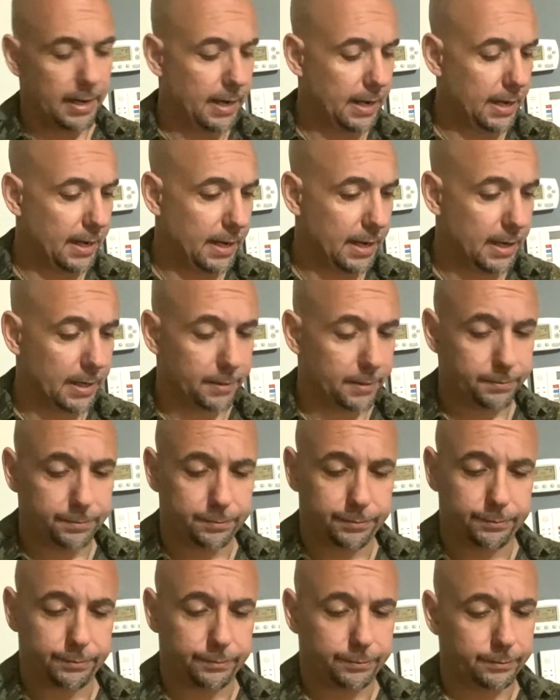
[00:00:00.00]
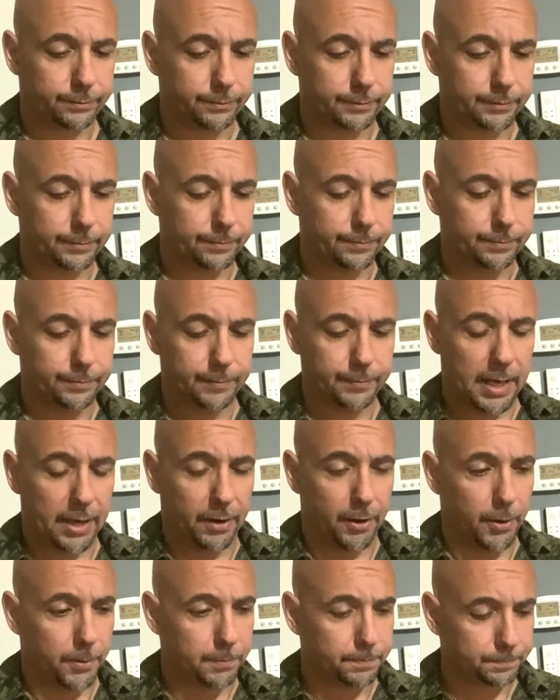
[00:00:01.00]
I
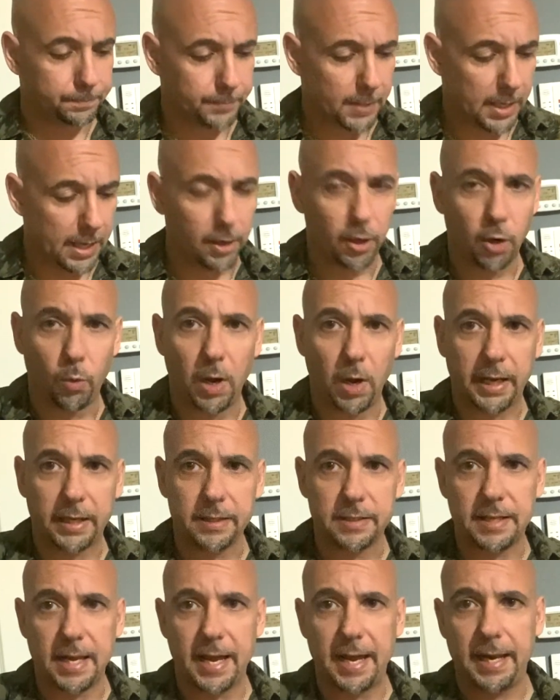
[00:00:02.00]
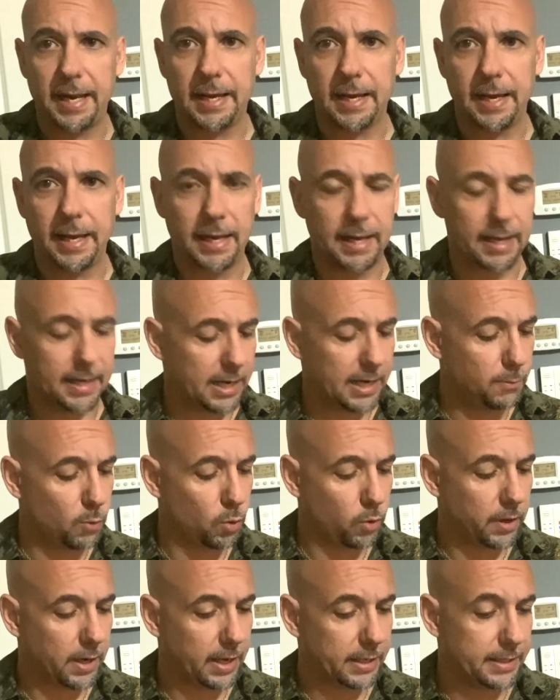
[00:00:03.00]
don't know. I don't know what I can say any
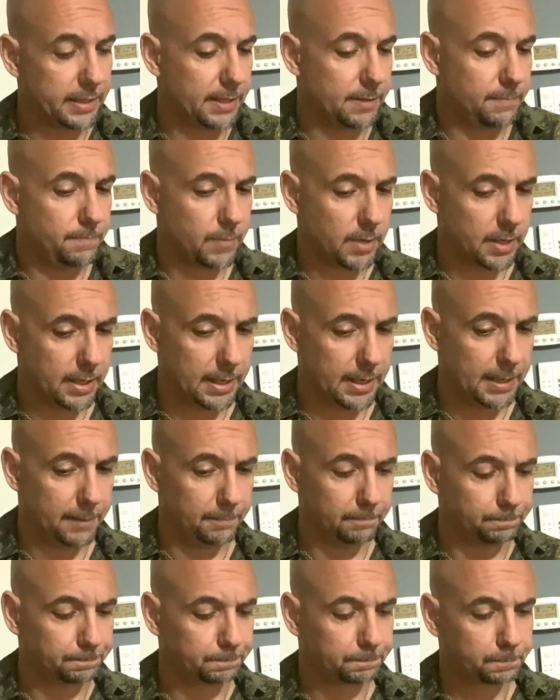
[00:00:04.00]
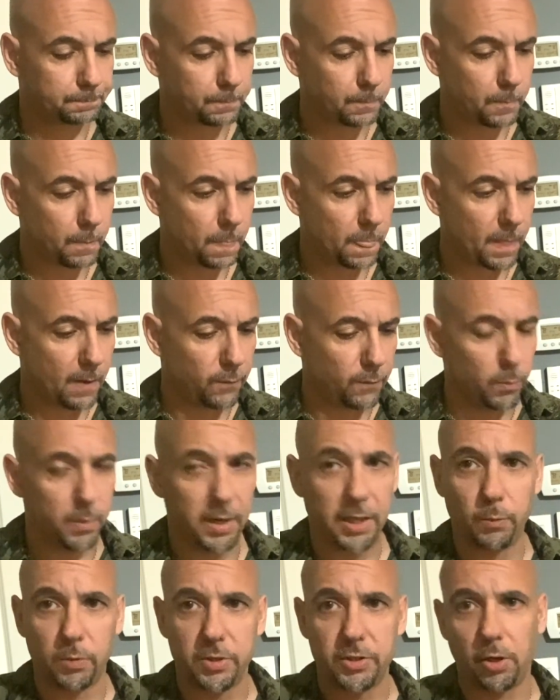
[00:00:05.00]
more than I did. For
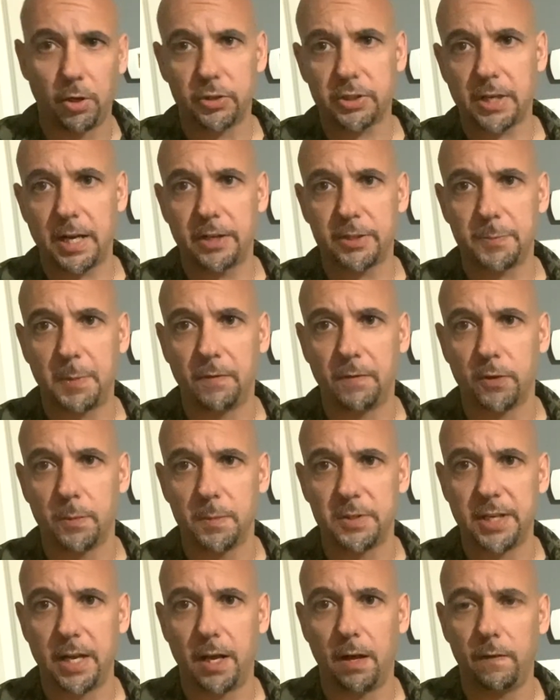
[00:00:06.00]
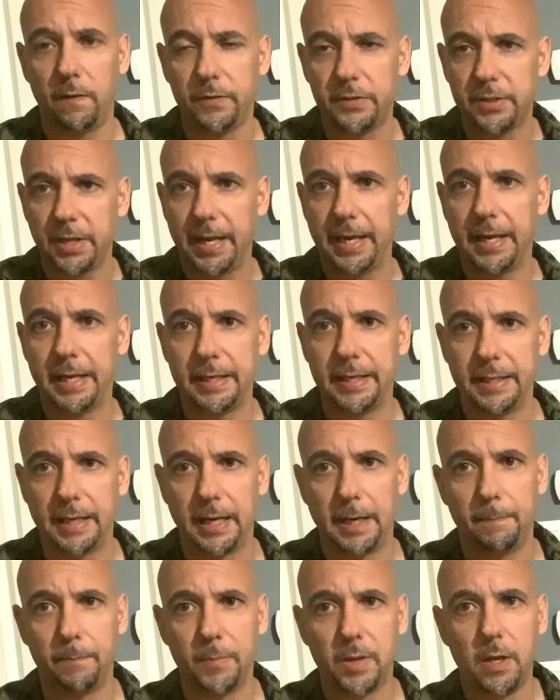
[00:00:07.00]
me, the results kind of speak for themselves, and
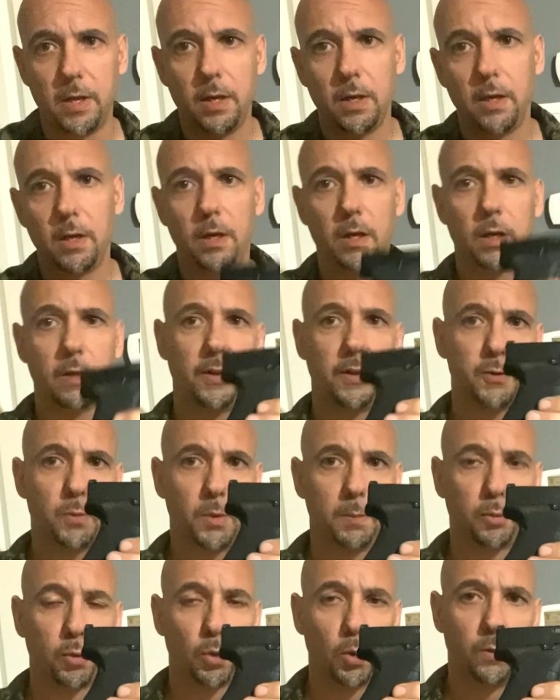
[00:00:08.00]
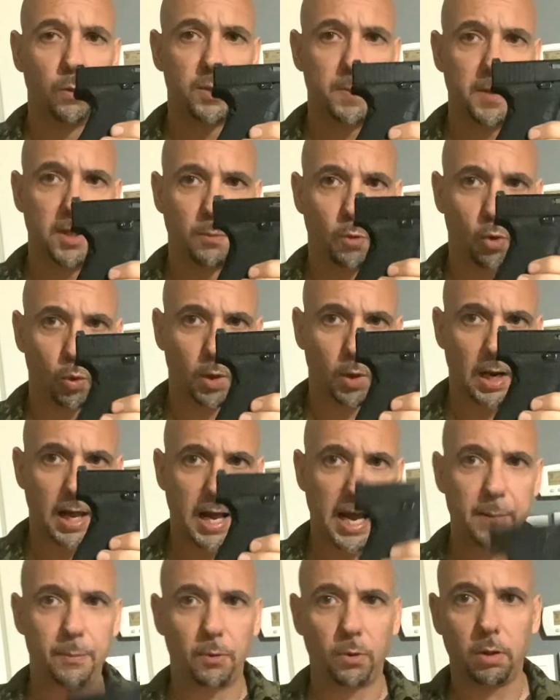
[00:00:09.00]
this one proved to be the more
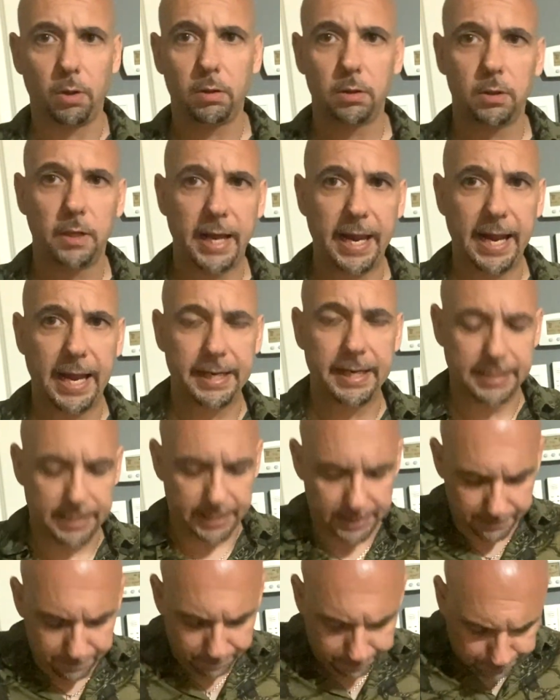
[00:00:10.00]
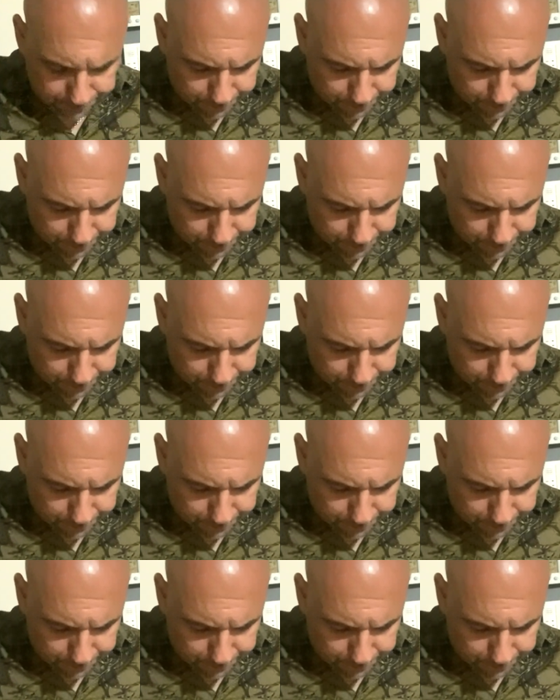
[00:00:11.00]
reliable handgun.